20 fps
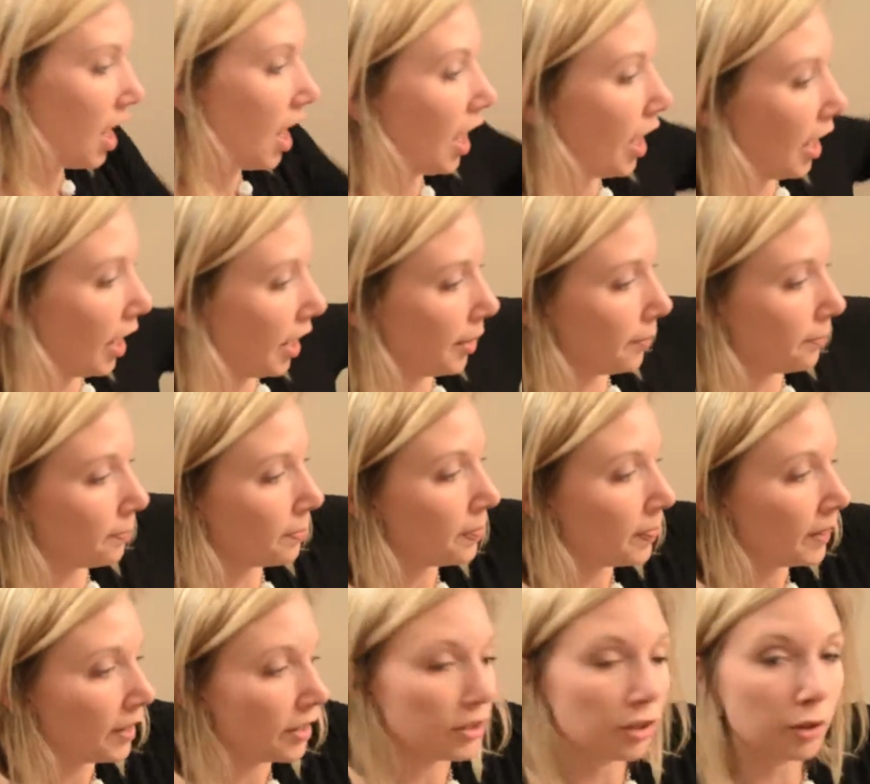
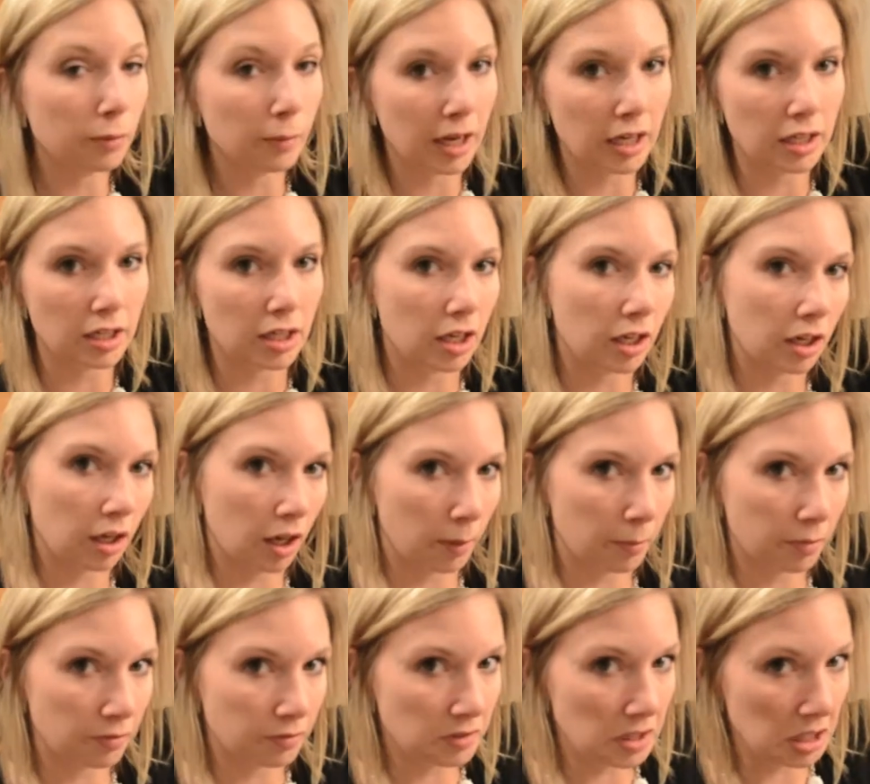You might need a cup
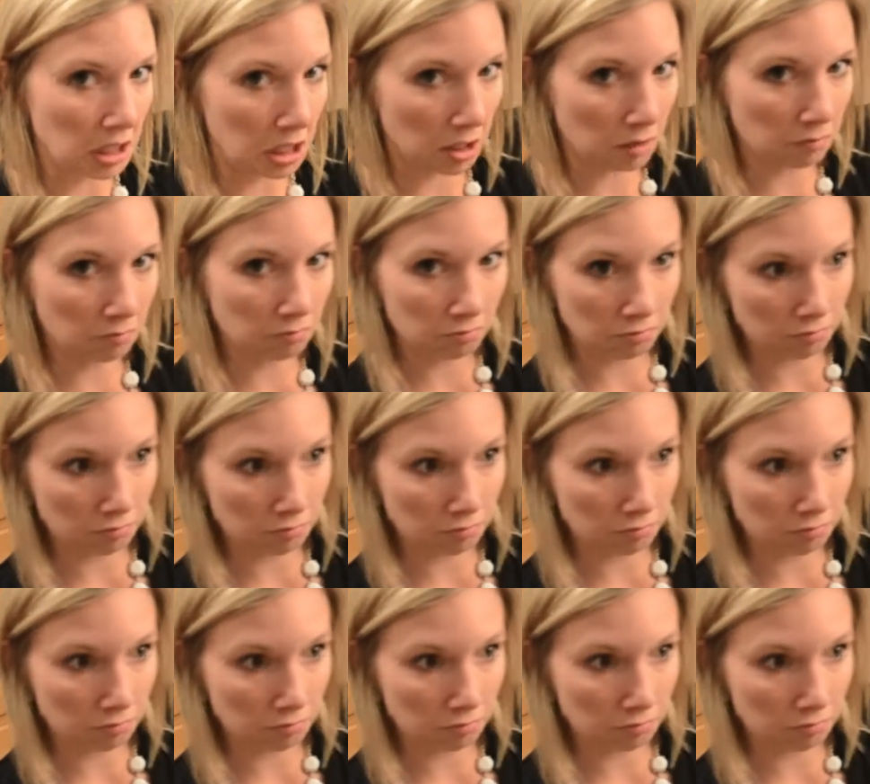of tea,